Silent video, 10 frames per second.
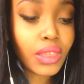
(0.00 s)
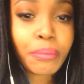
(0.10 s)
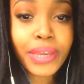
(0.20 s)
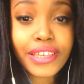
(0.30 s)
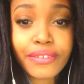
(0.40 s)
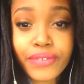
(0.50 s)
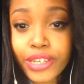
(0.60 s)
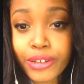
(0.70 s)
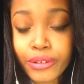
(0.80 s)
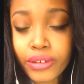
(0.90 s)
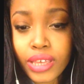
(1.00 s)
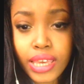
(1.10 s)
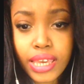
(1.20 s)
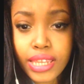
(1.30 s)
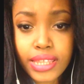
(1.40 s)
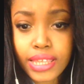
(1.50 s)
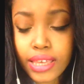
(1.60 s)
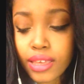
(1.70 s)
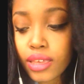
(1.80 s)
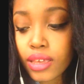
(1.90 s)
making a video,
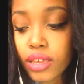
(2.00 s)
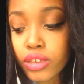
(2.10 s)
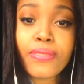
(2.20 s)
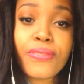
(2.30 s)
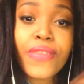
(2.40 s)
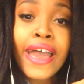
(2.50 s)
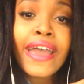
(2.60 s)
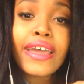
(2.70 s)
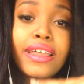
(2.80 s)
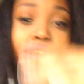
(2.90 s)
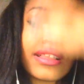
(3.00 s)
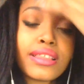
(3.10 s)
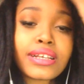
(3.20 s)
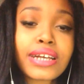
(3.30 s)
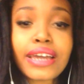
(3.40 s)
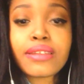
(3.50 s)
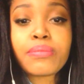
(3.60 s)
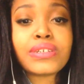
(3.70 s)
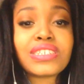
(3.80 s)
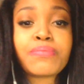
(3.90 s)
anything. That kind of
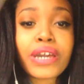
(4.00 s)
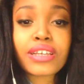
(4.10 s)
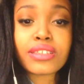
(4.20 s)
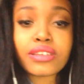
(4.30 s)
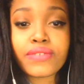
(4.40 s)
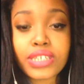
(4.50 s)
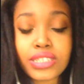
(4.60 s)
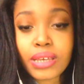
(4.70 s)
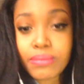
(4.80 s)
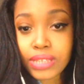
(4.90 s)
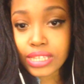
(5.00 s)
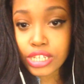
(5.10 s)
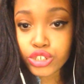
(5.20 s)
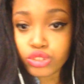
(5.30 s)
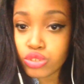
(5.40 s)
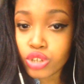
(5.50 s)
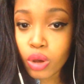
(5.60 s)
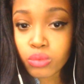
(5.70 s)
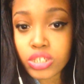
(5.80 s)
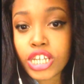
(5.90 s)
perspective is something that you
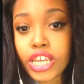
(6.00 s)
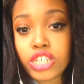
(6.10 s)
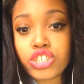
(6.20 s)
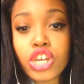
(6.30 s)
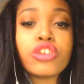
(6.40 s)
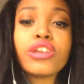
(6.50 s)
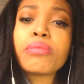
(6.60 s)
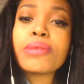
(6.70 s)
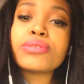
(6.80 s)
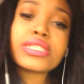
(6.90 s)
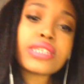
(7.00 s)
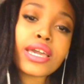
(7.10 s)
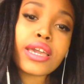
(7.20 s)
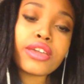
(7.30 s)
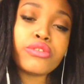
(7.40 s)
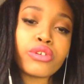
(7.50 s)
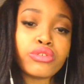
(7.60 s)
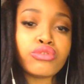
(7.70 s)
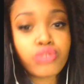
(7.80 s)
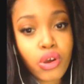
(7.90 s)
don't change. People say,
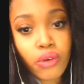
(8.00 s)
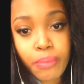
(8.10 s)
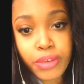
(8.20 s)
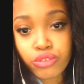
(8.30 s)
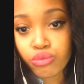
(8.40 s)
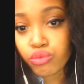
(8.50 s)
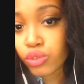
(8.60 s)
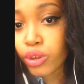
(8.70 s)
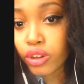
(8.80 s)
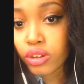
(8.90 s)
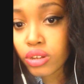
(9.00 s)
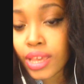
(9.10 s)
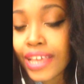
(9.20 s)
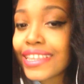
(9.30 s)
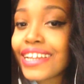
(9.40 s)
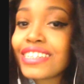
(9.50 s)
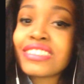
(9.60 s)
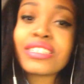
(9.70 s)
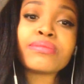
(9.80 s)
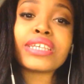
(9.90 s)
you grow up and you learn. That is
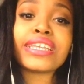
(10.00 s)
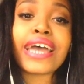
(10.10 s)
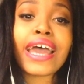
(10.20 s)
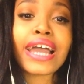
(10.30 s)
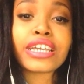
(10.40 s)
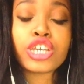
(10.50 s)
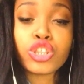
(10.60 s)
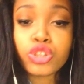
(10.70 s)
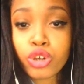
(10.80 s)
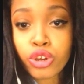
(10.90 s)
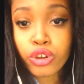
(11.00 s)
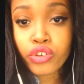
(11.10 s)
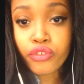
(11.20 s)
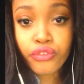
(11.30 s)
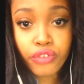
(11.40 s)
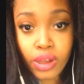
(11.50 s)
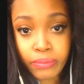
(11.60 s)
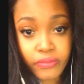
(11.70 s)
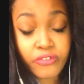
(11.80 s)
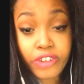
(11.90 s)
something that I can learn from
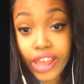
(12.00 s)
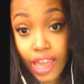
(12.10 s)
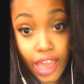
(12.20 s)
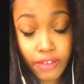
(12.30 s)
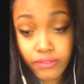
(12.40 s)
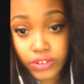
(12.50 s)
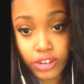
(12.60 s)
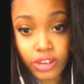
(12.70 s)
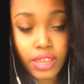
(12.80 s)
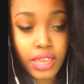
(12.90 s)
forever,